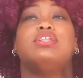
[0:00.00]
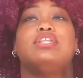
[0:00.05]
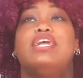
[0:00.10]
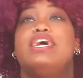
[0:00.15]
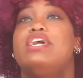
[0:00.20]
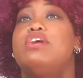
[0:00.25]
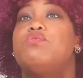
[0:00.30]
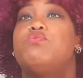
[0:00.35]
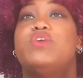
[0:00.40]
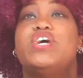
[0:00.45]

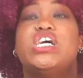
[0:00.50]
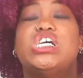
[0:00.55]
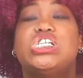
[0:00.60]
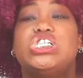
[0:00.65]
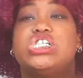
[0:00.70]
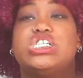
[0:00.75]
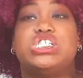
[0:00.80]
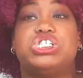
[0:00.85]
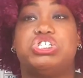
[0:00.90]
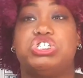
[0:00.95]

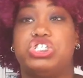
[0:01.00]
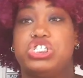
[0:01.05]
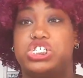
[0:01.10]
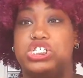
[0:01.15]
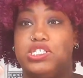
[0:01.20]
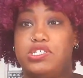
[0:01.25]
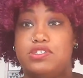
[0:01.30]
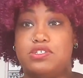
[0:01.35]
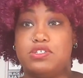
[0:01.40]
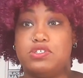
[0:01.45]
Language is
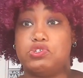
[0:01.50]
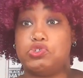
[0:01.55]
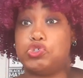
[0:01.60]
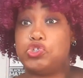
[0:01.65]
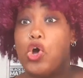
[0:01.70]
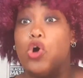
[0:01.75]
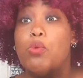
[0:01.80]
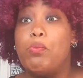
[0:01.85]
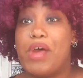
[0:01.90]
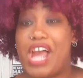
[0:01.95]
just
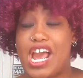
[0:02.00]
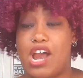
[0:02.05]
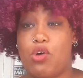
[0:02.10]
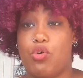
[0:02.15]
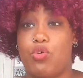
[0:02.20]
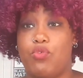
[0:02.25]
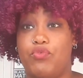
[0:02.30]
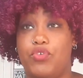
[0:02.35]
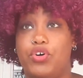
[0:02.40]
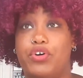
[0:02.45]
so
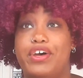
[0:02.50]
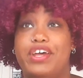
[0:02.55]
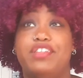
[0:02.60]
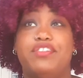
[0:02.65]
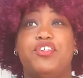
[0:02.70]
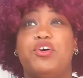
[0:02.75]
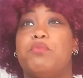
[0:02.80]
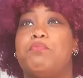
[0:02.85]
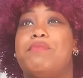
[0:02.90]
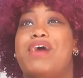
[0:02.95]
powerful
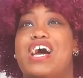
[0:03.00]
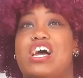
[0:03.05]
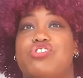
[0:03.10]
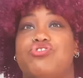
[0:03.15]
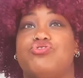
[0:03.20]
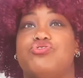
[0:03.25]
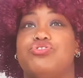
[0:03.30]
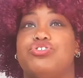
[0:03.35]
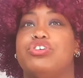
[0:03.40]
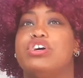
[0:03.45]
and so
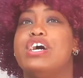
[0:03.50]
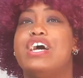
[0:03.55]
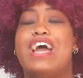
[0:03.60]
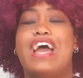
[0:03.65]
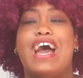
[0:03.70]
magical.